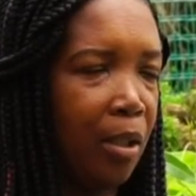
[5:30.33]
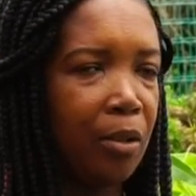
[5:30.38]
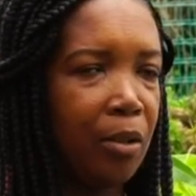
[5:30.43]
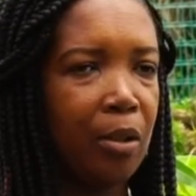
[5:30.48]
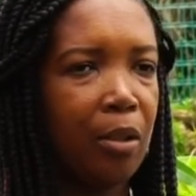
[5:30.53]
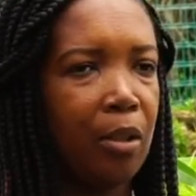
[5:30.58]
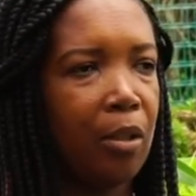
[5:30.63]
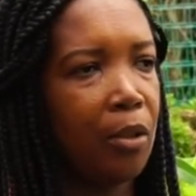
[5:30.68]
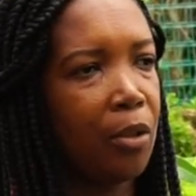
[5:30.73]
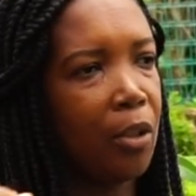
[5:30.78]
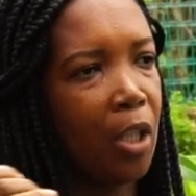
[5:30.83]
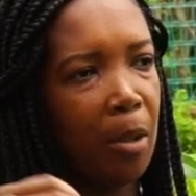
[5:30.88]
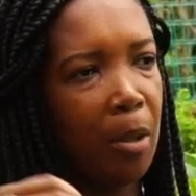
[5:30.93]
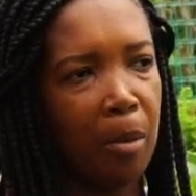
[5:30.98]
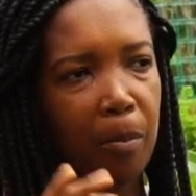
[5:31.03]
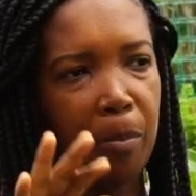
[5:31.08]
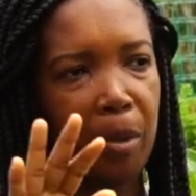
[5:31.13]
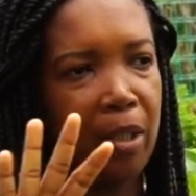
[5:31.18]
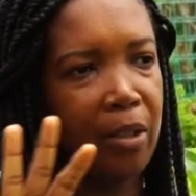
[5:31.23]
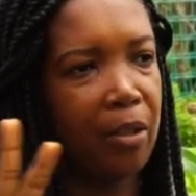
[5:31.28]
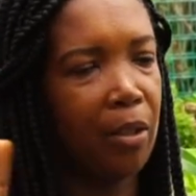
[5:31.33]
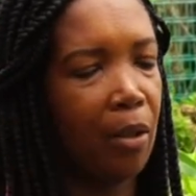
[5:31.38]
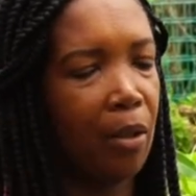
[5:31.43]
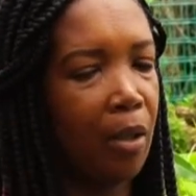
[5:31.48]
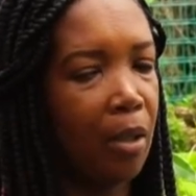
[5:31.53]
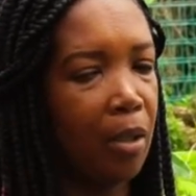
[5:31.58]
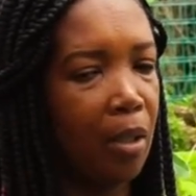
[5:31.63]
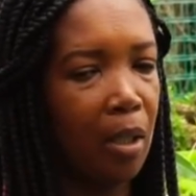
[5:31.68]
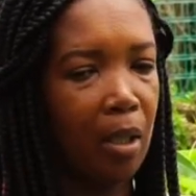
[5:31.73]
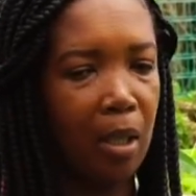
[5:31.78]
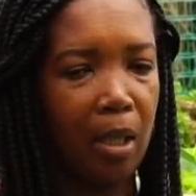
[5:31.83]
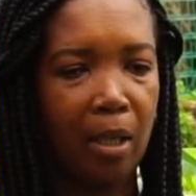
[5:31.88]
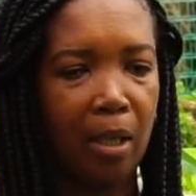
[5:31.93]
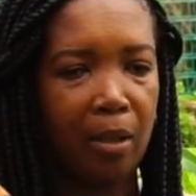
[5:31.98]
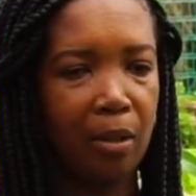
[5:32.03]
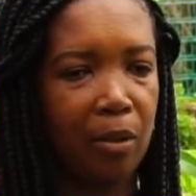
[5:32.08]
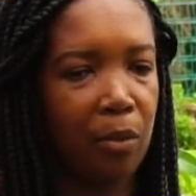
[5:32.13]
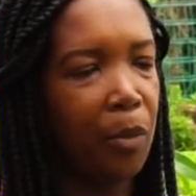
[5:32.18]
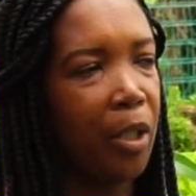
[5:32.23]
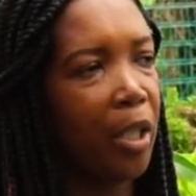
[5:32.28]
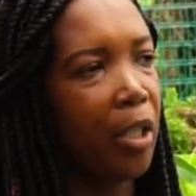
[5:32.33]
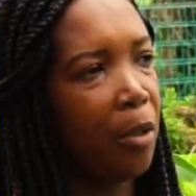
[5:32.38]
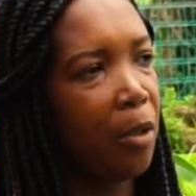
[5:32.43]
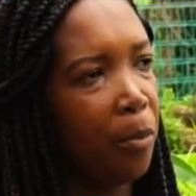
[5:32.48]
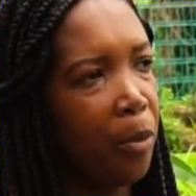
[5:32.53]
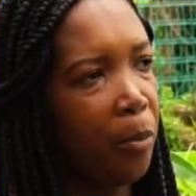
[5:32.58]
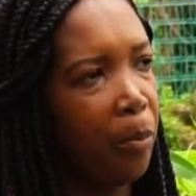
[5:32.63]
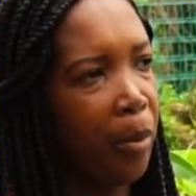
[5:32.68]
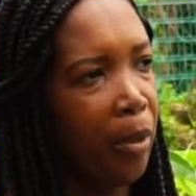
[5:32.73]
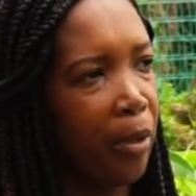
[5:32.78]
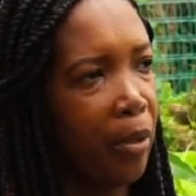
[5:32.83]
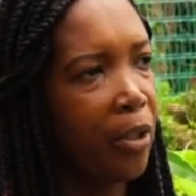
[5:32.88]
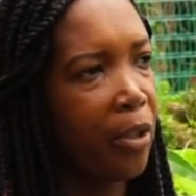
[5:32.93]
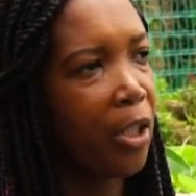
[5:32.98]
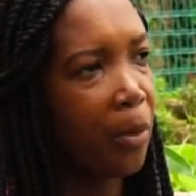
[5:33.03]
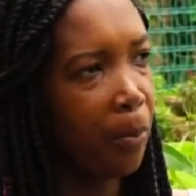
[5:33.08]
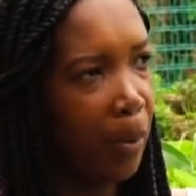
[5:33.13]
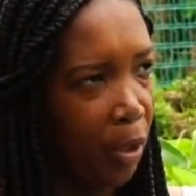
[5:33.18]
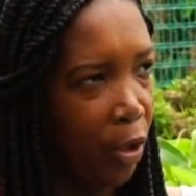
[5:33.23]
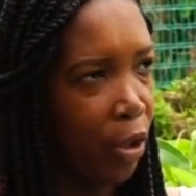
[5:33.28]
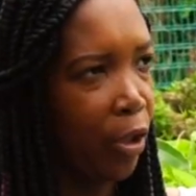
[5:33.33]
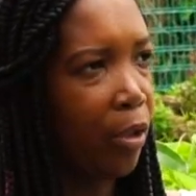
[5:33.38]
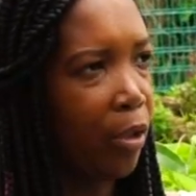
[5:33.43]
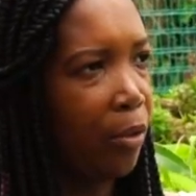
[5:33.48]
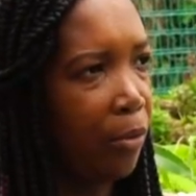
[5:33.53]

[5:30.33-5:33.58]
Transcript: So they just come and place the order and we get it prepared specially